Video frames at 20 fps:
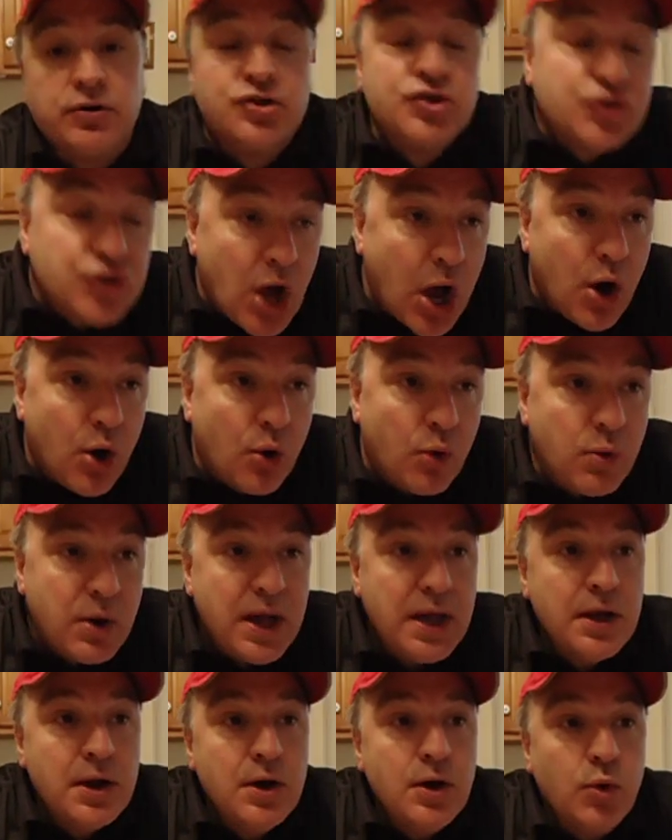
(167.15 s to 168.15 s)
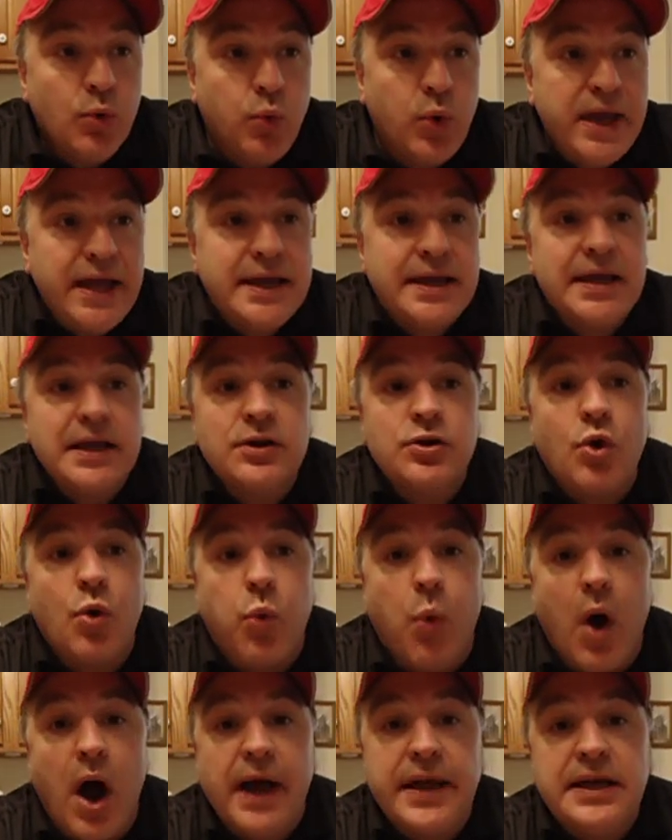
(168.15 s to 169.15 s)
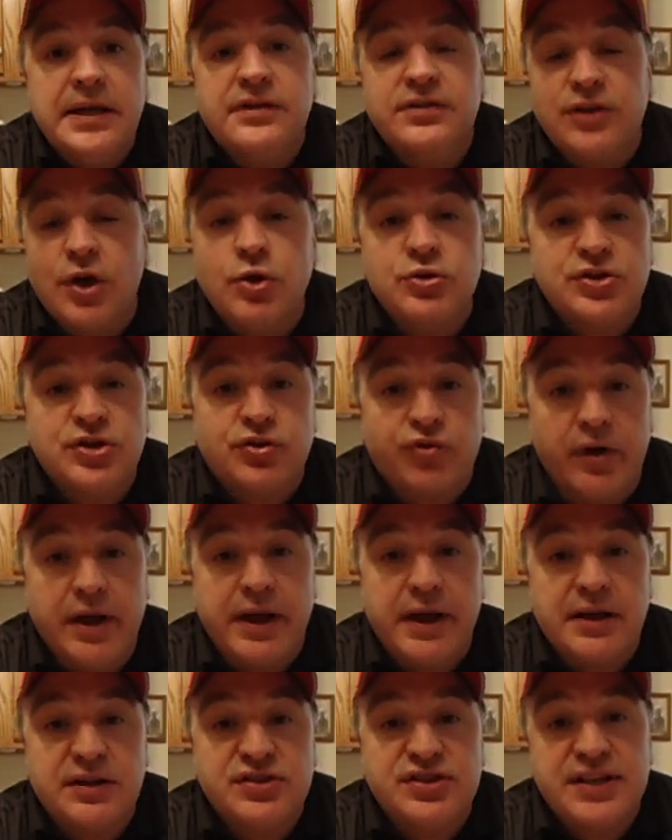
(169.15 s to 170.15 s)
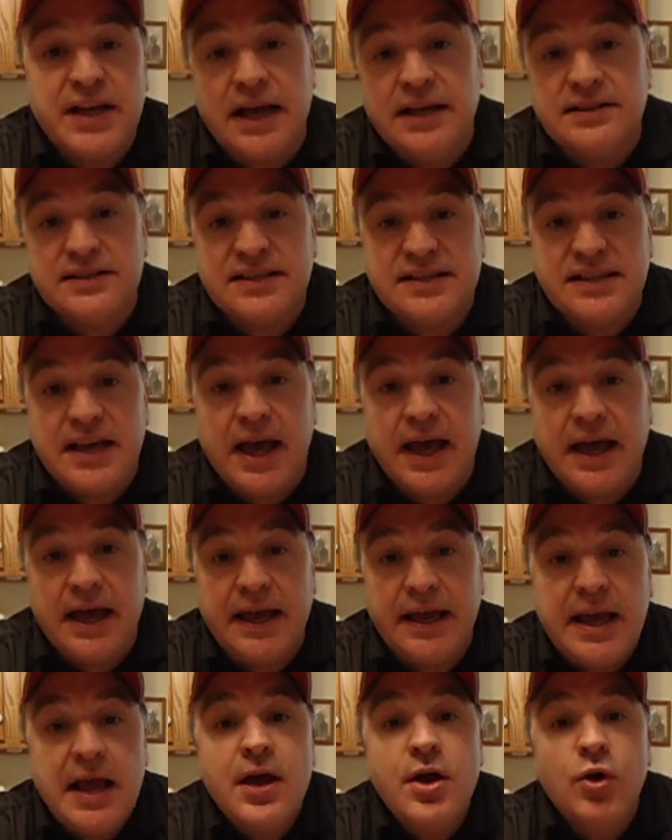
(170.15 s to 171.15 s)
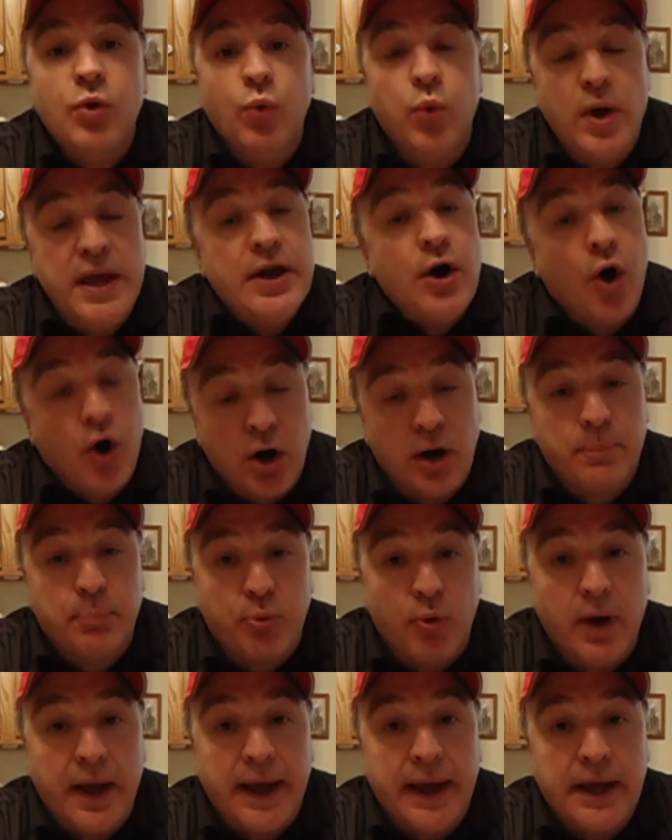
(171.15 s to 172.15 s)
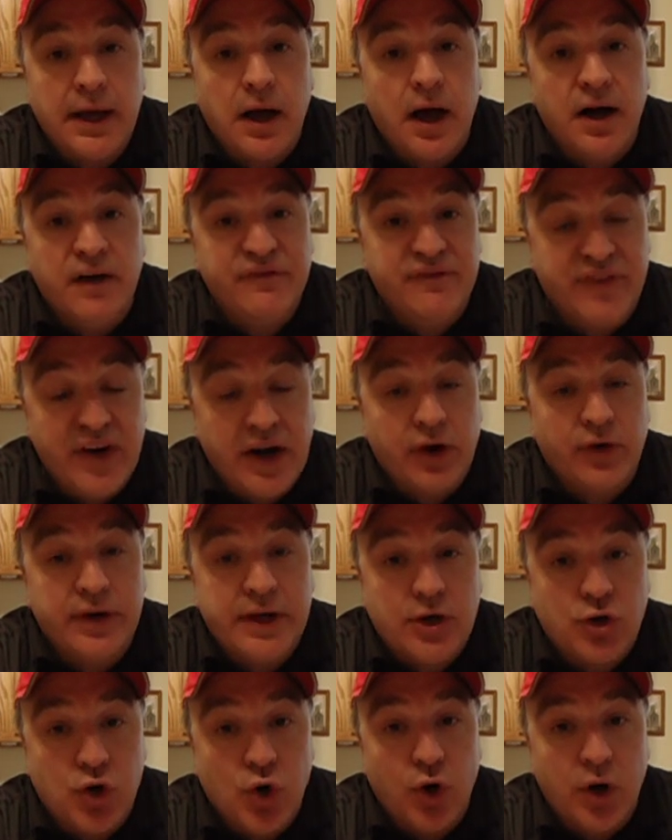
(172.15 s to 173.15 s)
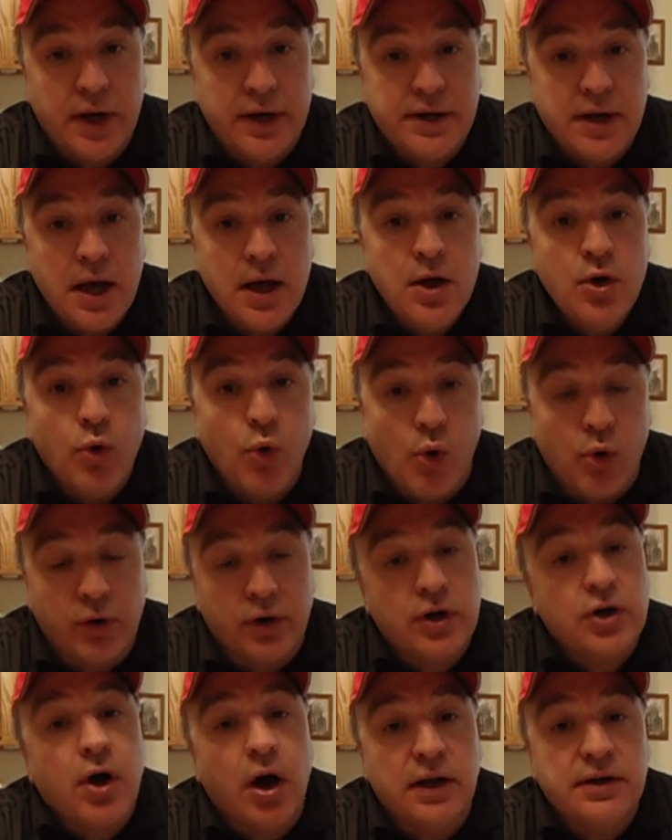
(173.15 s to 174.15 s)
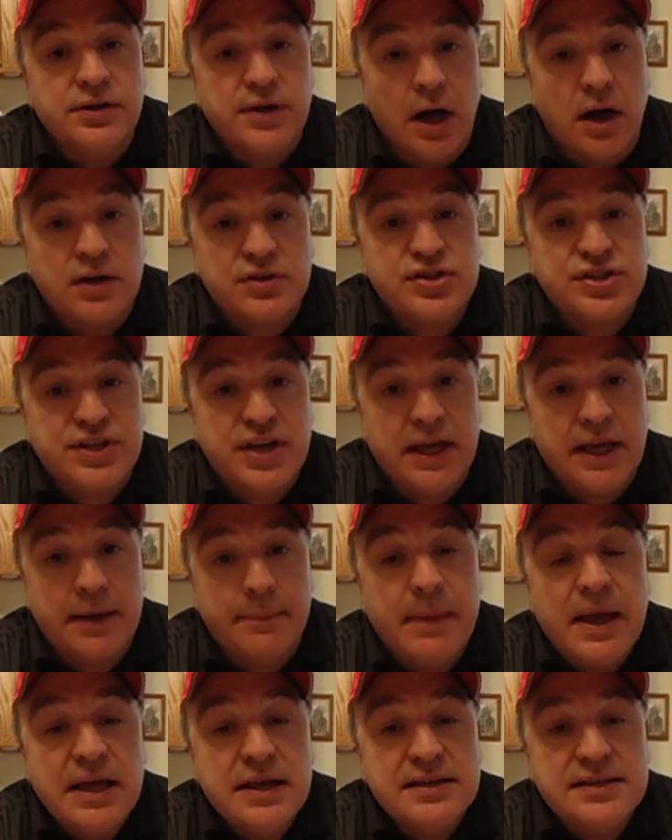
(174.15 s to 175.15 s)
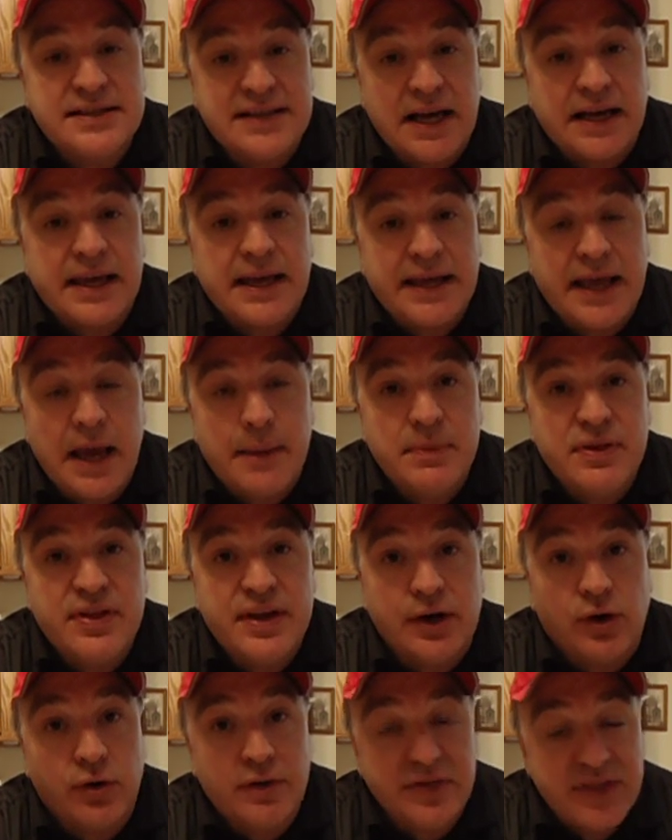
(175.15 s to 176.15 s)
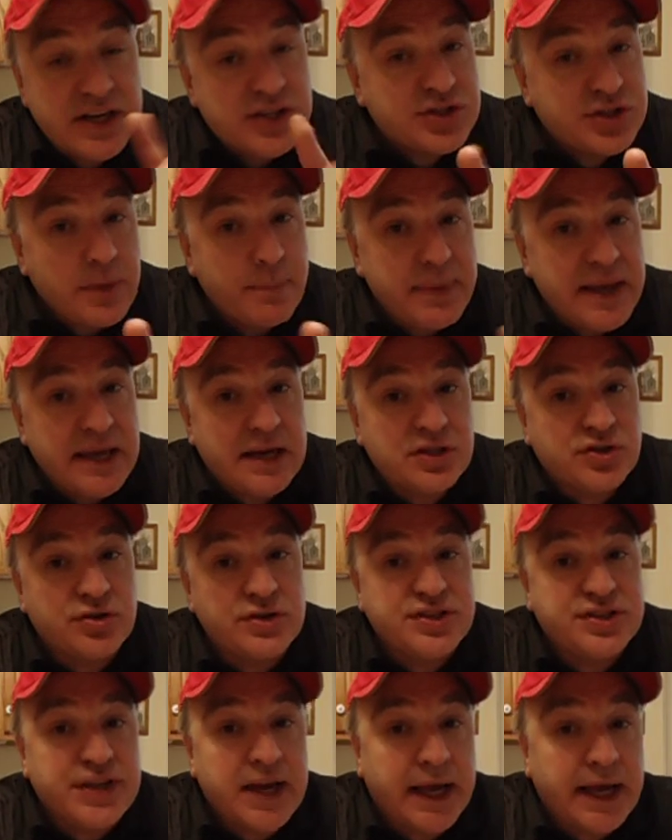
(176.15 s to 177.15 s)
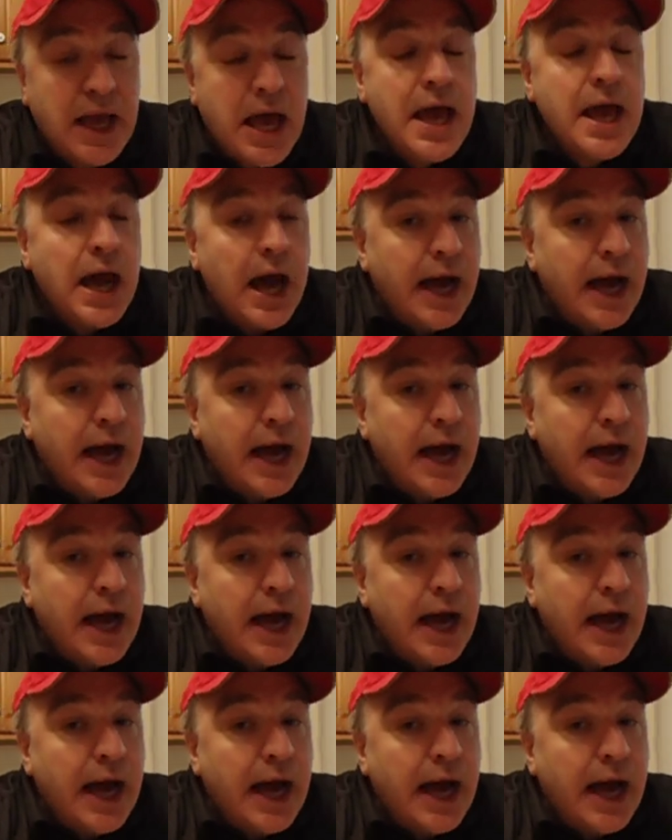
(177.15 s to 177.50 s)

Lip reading: So we can quiet those critics and say we are playing a very good Oregon Ducks team second game of the year. This should be interesting.